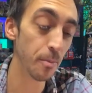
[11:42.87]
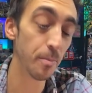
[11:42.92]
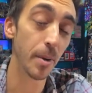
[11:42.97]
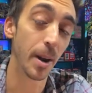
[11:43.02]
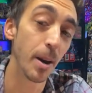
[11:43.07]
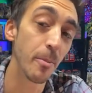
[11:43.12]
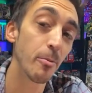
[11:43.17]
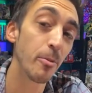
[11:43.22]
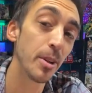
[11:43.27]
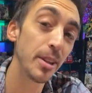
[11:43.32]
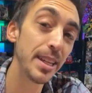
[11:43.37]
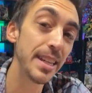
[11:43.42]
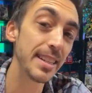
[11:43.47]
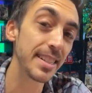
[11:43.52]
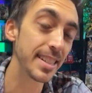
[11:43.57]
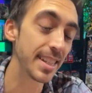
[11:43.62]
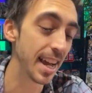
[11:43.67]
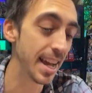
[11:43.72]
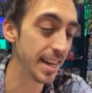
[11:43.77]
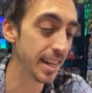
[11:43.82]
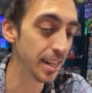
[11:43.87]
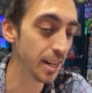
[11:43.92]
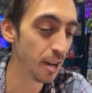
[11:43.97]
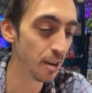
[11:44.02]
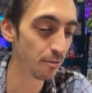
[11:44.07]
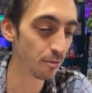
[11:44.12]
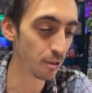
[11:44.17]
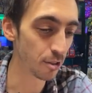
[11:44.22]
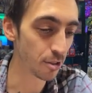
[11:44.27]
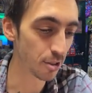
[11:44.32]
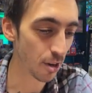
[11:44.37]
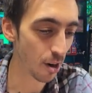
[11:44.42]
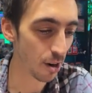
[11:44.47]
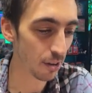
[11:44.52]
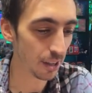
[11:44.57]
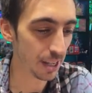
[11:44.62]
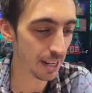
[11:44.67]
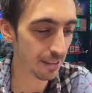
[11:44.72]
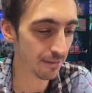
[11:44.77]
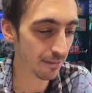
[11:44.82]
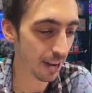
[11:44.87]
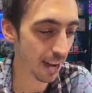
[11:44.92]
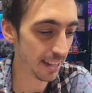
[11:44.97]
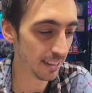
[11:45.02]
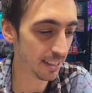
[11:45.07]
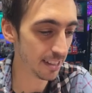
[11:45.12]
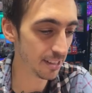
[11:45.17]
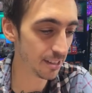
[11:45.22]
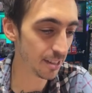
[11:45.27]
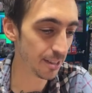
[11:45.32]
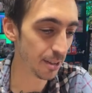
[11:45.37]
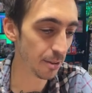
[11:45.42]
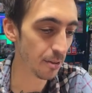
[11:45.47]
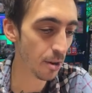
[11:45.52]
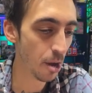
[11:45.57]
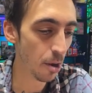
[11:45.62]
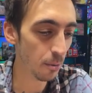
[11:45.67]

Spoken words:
but I'm really excited for Scarlet and Violet too.